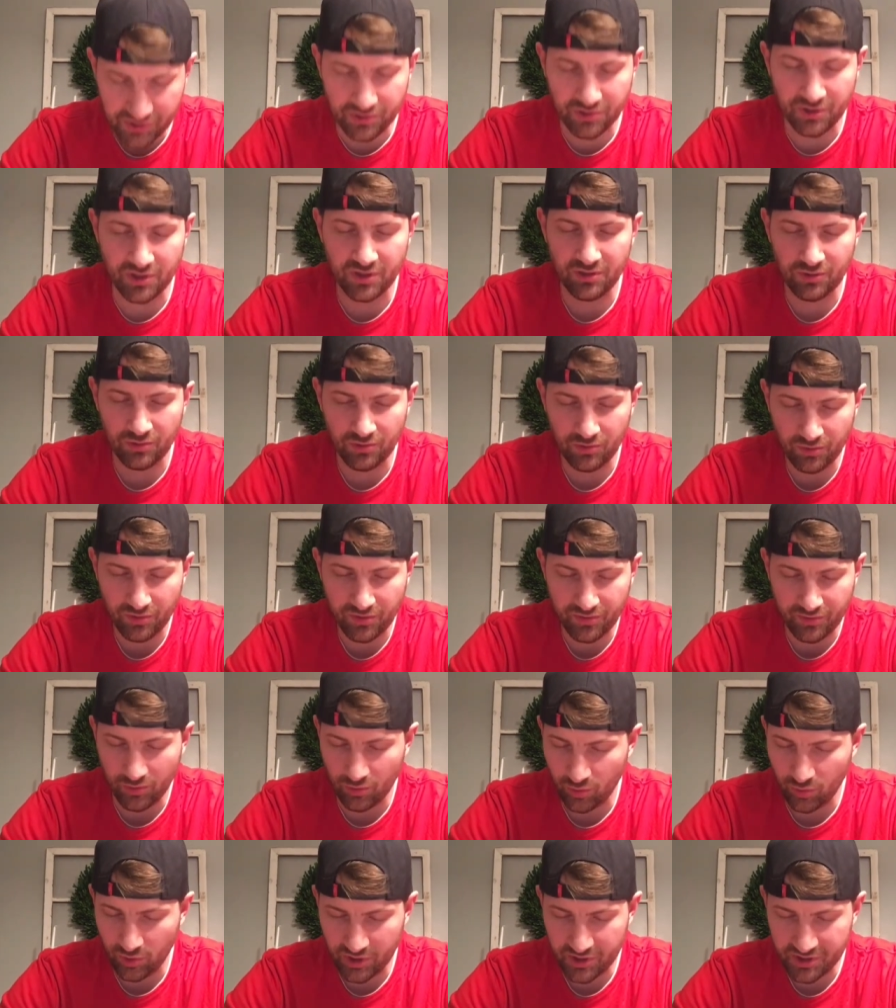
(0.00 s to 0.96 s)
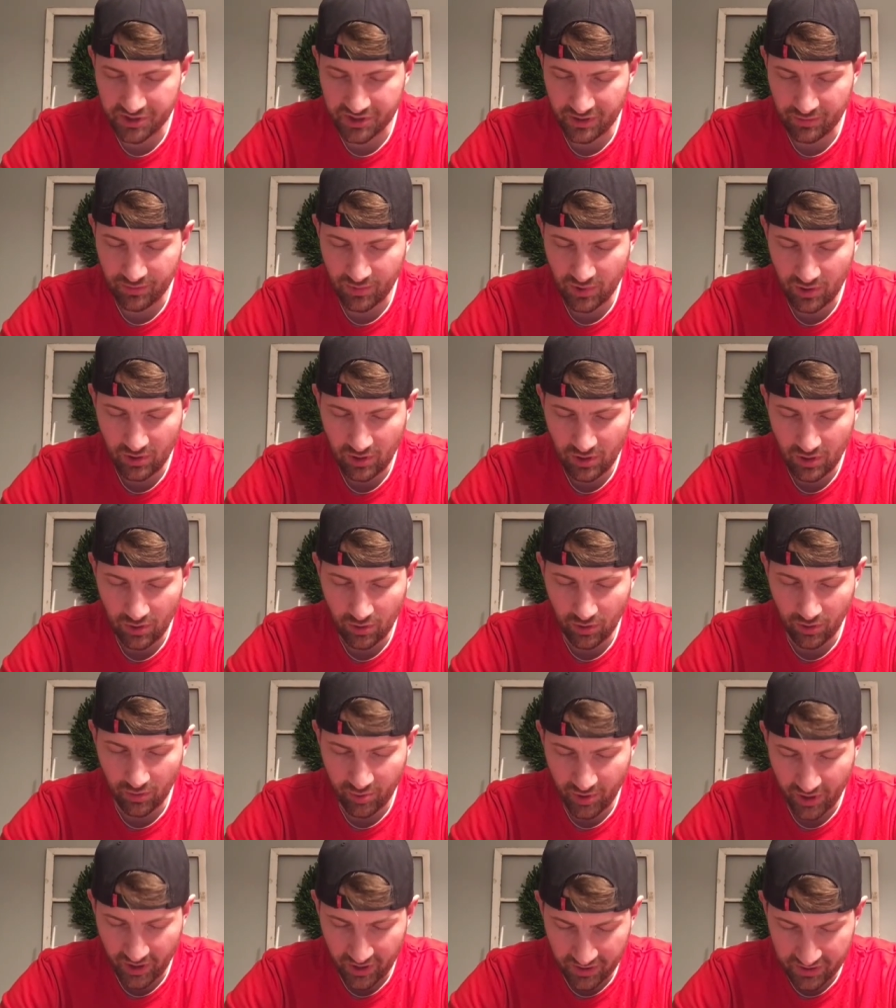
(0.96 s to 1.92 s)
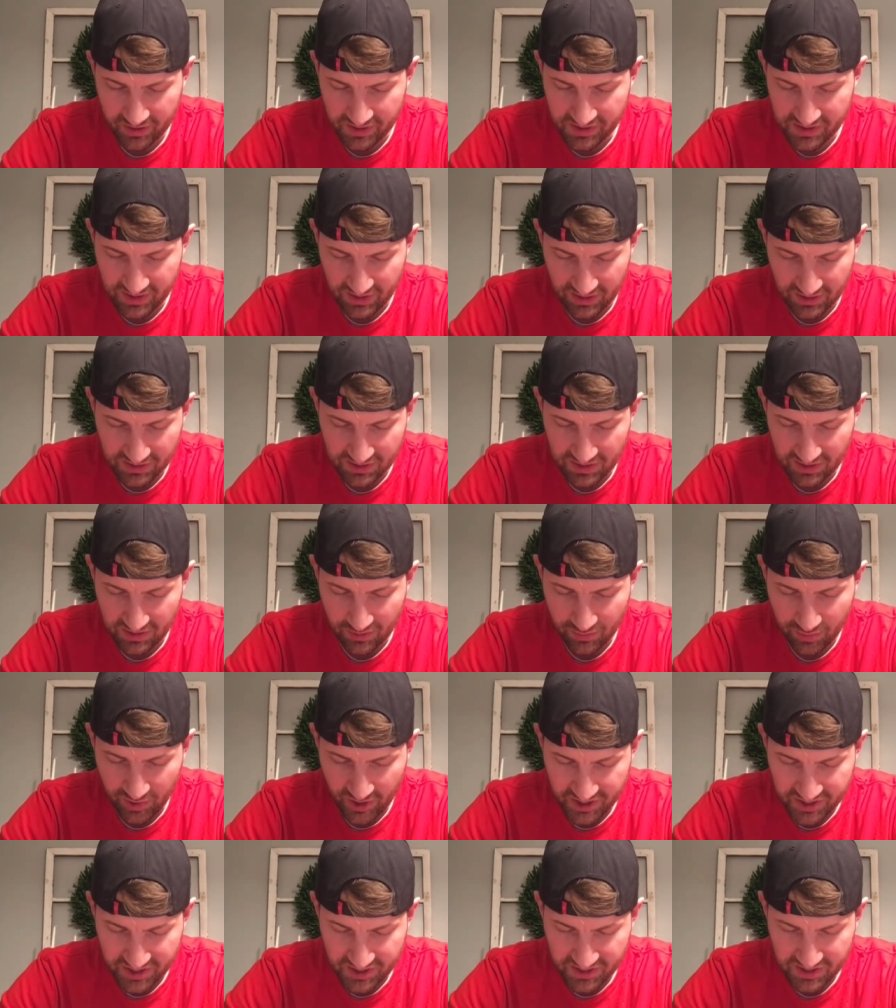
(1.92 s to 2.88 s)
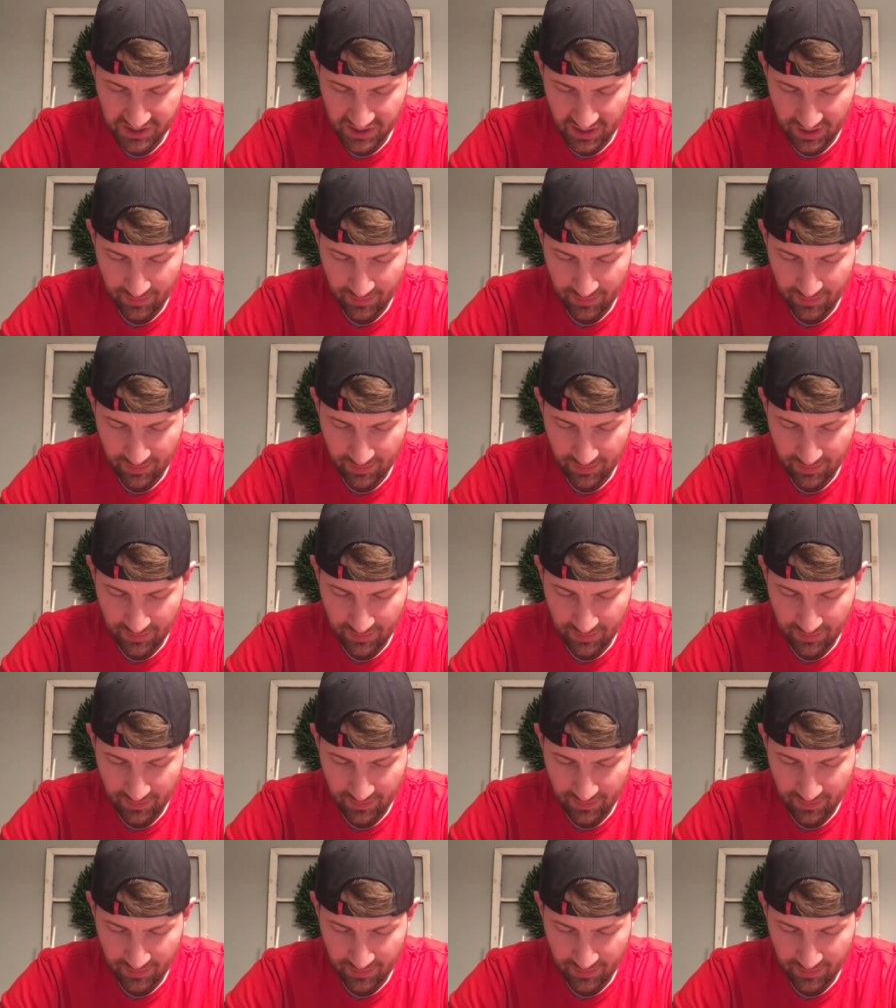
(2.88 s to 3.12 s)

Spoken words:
to you through worship. We pray all these things in your precious name.